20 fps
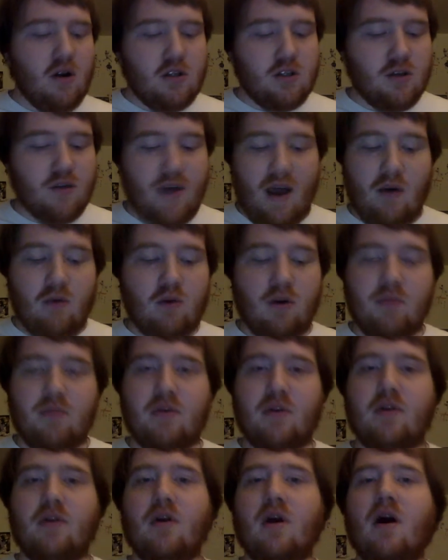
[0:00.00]
So that would have
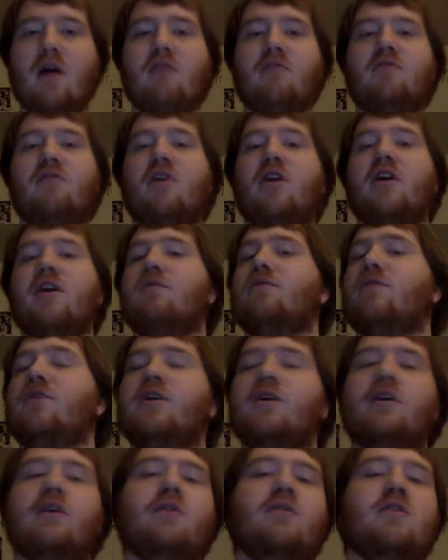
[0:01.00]
been uh, funny and
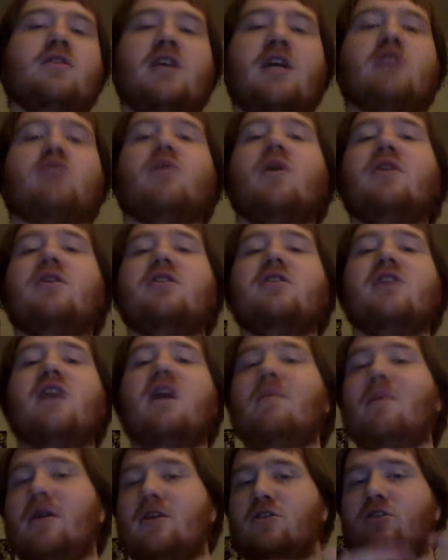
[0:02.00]
ridiculous. That's why this
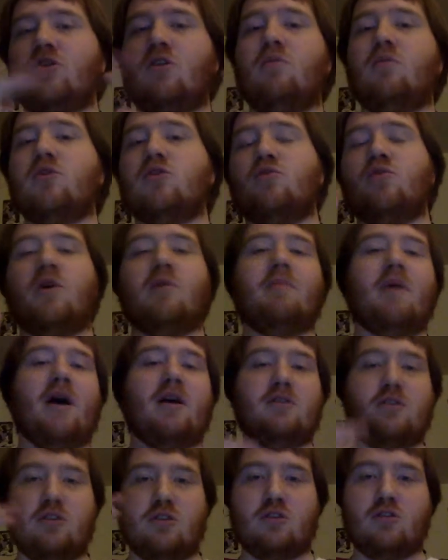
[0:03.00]
game had so much weird
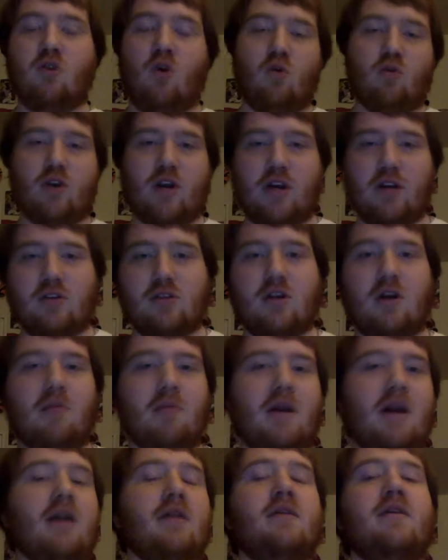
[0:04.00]
bounces. Goaltenders
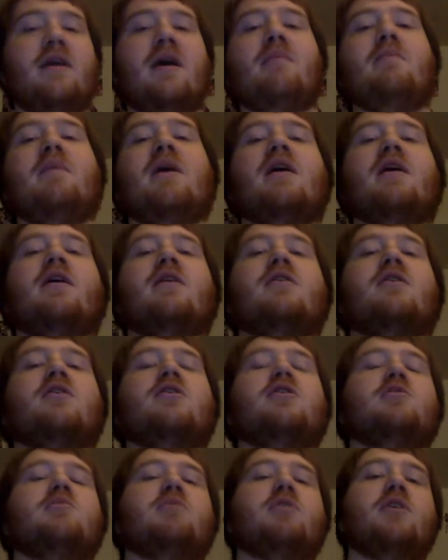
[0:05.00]
coming out of the net making
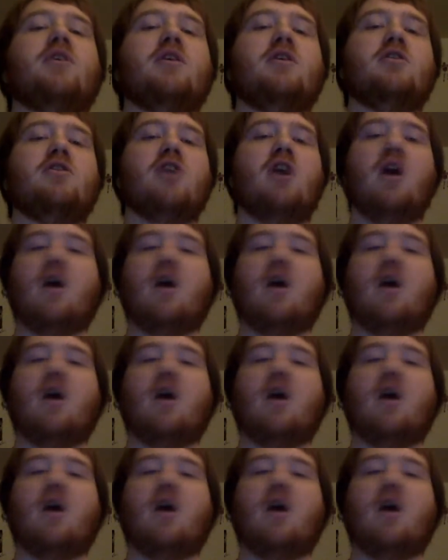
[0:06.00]
nice plays.